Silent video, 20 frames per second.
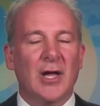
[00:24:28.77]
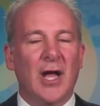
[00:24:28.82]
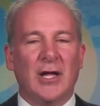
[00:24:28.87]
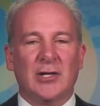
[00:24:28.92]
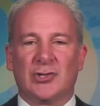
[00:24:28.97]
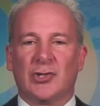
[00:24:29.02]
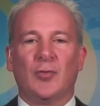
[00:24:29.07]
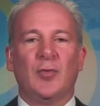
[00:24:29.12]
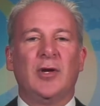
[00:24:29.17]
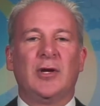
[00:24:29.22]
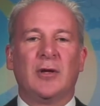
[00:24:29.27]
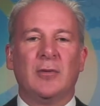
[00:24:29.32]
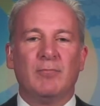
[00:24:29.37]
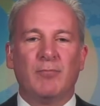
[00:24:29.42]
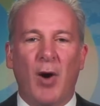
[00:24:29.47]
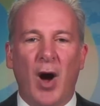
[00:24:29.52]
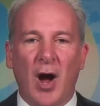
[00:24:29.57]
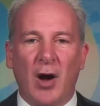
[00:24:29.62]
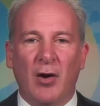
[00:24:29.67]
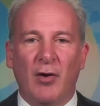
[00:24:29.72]
and so we can
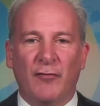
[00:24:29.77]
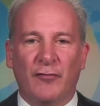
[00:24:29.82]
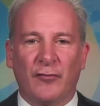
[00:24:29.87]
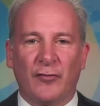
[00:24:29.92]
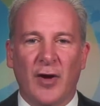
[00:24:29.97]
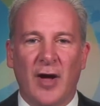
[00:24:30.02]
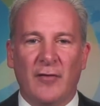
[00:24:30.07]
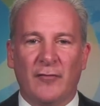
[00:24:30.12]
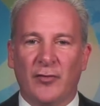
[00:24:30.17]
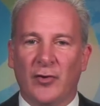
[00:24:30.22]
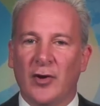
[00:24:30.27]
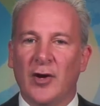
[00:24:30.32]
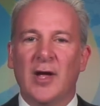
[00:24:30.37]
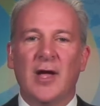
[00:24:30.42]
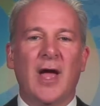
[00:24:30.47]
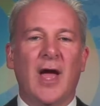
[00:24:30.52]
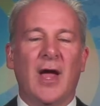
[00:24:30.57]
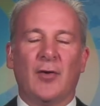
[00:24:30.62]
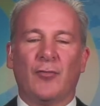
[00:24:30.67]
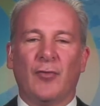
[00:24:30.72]
borrow forever
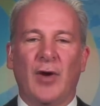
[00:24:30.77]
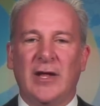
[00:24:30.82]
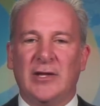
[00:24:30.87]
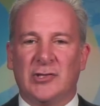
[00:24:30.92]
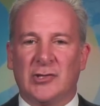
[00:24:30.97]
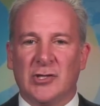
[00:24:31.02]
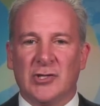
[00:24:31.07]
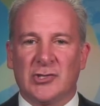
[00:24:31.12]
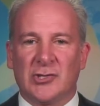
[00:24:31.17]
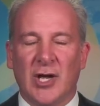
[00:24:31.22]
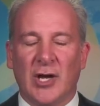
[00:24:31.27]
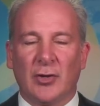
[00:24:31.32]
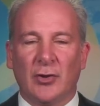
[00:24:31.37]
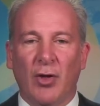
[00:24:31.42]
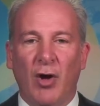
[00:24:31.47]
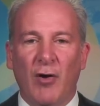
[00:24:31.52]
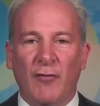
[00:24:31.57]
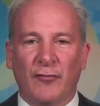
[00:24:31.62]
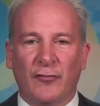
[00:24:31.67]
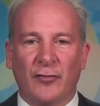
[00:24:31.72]
and rates can stay
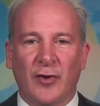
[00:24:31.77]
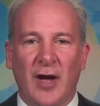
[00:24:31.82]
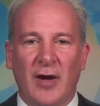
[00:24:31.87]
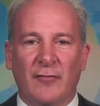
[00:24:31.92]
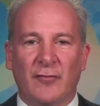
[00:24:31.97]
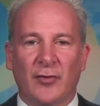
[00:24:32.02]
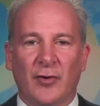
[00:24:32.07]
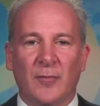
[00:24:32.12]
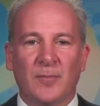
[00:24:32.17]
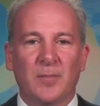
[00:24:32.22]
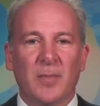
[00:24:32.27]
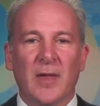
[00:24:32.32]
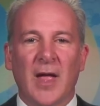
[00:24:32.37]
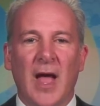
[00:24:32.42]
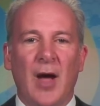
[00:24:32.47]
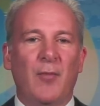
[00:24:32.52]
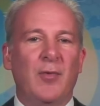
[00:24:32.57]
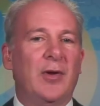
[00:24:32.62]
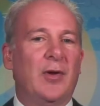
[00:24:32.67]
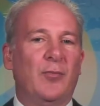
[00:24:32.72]
low forever
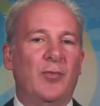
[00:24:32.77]
and we,